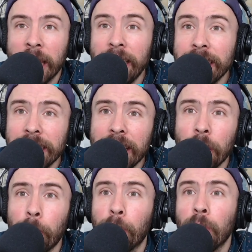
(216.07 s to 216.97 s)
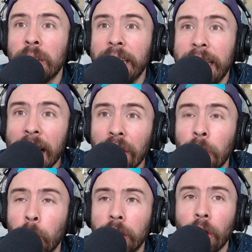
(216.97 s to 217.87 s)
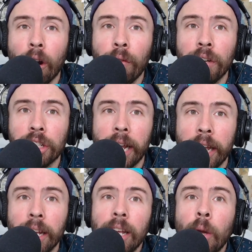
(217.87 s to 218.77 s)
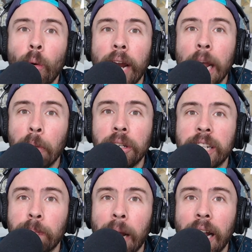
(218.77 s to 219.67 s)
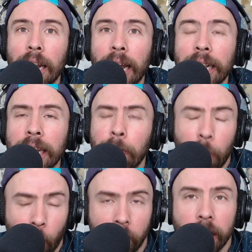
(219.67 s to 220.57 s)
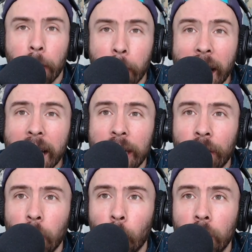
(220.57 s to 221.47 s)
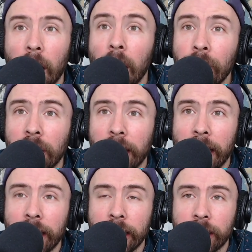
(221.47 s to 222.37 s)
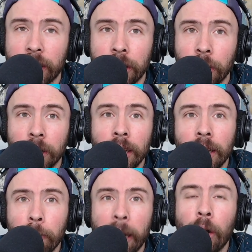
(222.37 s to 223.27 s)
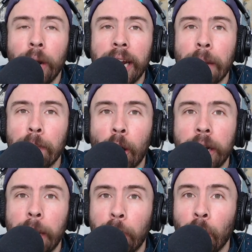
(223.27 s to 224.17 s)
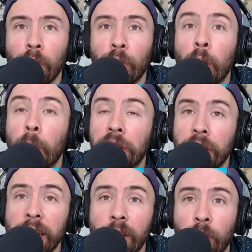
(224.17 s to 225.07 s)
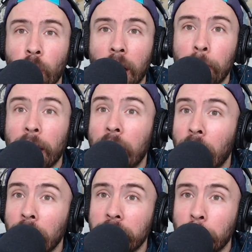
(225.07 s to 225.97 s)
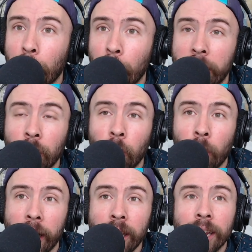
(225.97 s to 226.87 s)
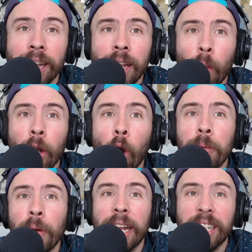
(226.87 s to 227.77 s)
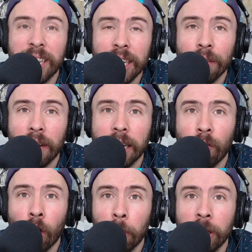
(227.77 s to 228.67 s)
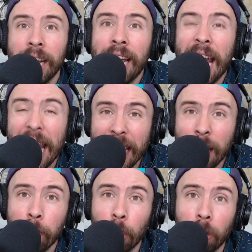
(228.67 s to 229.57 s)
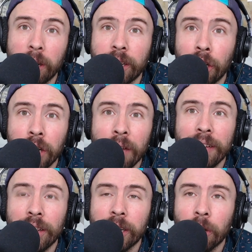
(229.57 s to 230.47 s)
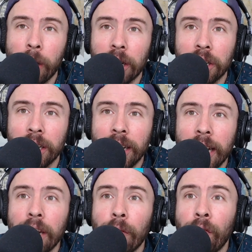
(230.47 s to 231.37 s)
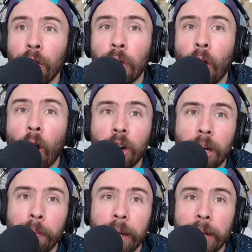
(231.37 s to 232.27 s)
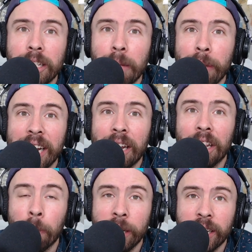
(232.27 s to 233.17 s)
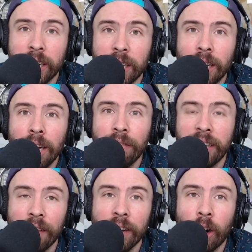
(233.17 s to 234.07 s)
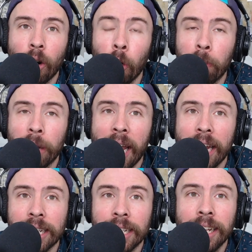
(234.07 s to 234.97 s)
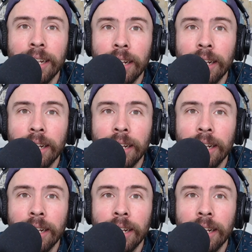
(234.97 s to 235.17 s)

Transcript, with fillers: He continued together with Dogfish Head were able to spotlight the important and pioneering work of the Land Institute. By creating market pool for a regenerative crop like Kernza perennial grain, we hope to incentivize farmers and brewers to shift in this direction and to further our commitment to being in the business of saving our home planet.